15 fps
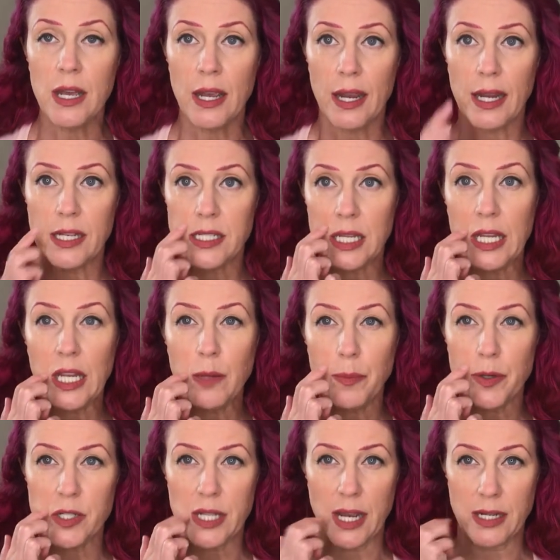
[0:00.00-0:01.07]
It's a heat
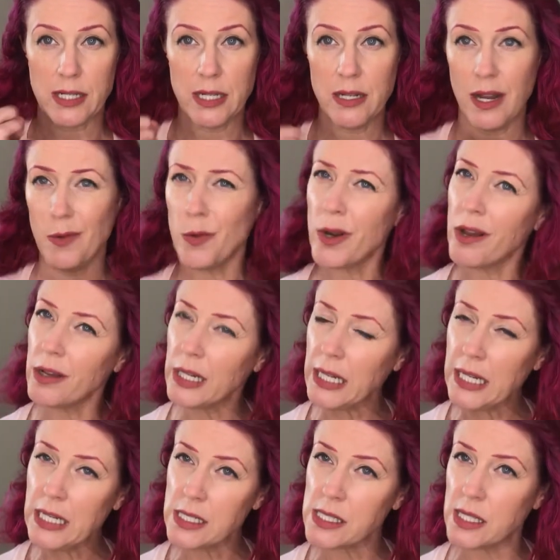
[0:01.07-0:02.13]
protectant, and we're not gonna
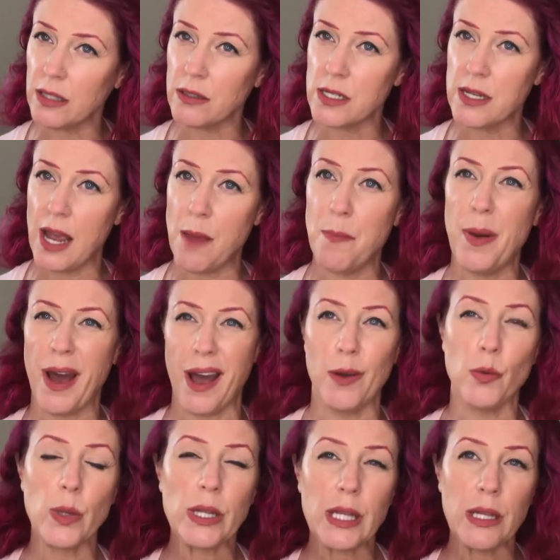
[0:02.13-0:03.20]
heat style today, but I
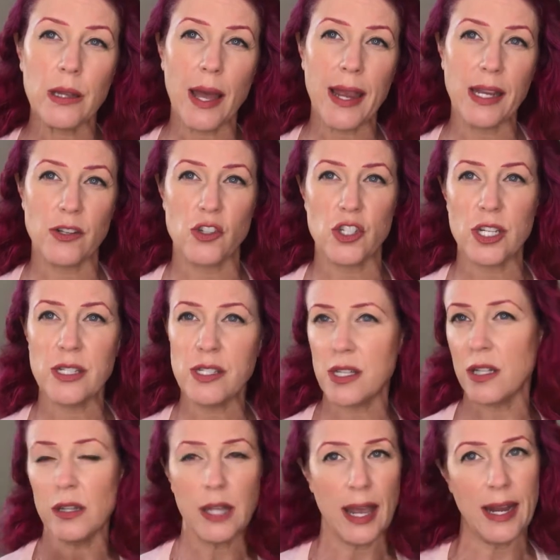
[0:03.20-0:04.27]
really like just
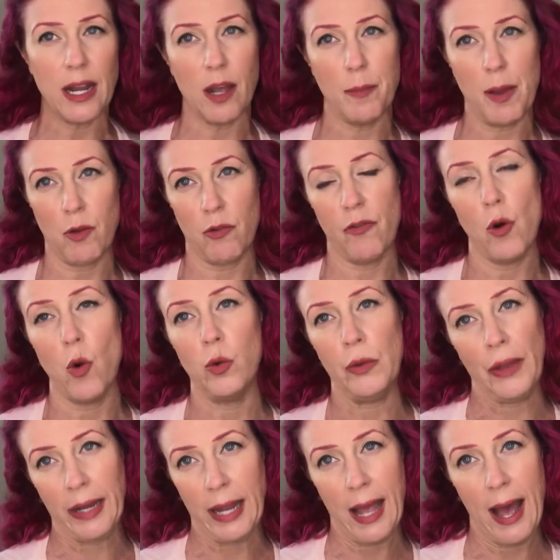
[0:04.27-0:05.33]
the light amount of hold
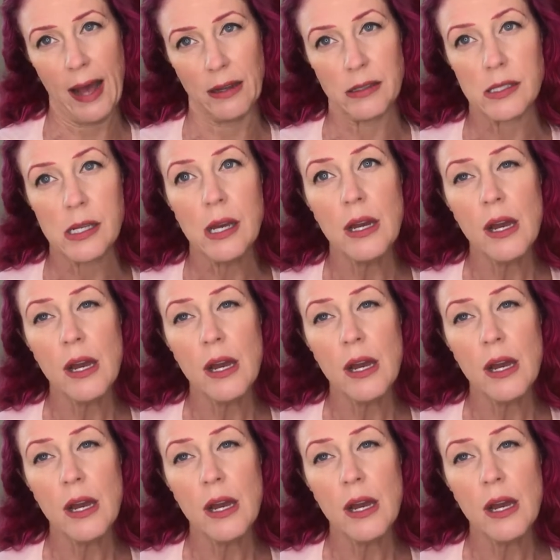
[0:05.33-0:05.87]
that it has.